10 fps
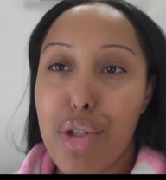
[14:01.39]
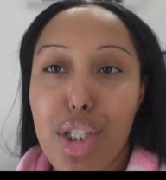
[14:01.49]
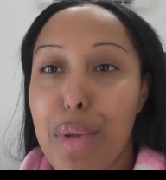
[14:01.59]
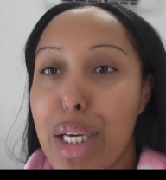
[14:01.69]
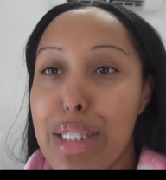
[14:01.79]

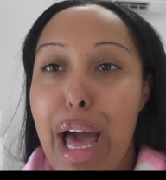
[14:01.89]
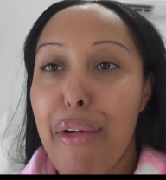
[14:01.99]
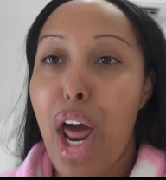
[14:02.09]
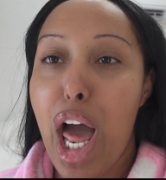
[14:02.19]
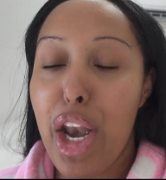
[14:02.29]
Just because I do
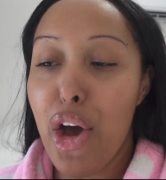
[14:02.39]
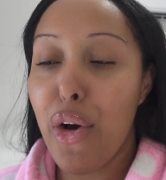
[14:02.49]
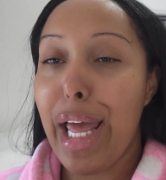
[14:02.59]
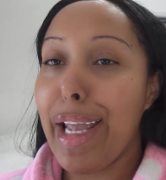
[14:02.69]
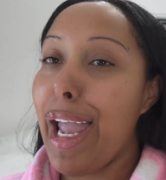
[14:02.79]
not know.
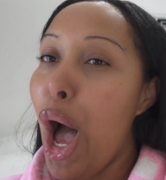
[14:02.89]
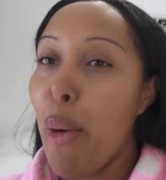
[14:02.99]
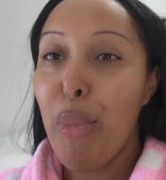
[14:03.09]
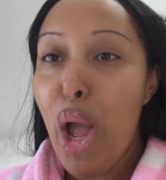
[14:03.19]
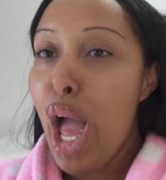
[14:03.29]
Like,
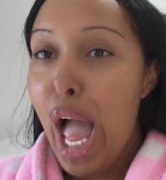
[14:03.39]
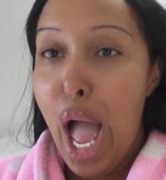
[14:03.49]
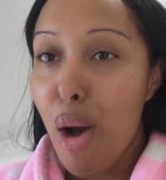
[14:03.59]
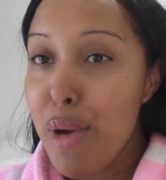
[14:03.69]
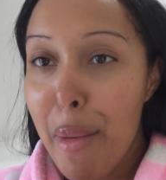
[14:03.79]
help
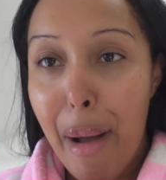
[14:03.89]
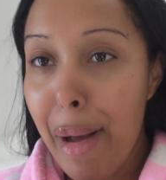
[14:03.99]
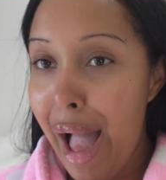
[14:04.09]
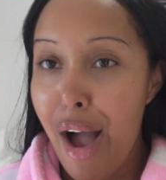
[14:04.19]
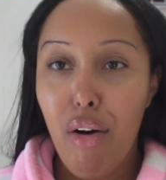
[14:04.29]
help your mama
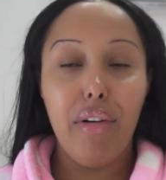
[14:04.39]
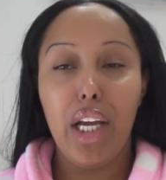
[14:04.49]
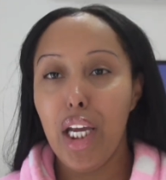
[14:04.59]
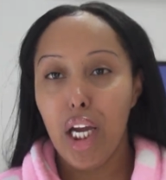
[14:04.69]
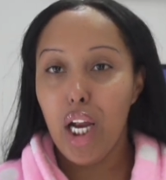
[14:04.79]
out over
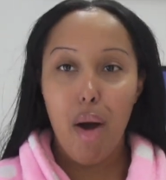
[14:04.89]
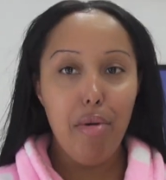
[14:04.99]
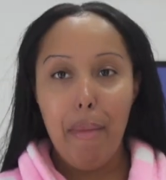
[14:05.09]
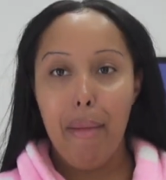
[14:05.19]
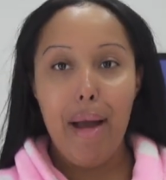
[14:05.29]
here. Help
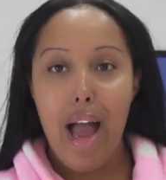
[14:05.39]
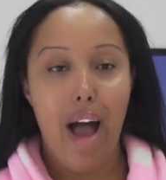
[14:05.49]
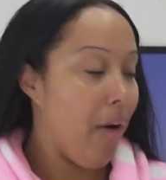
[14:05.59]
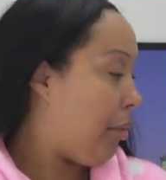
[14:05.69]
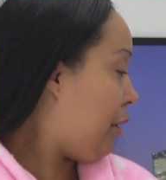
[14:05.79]
your mama
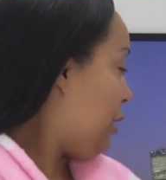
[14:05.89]
out.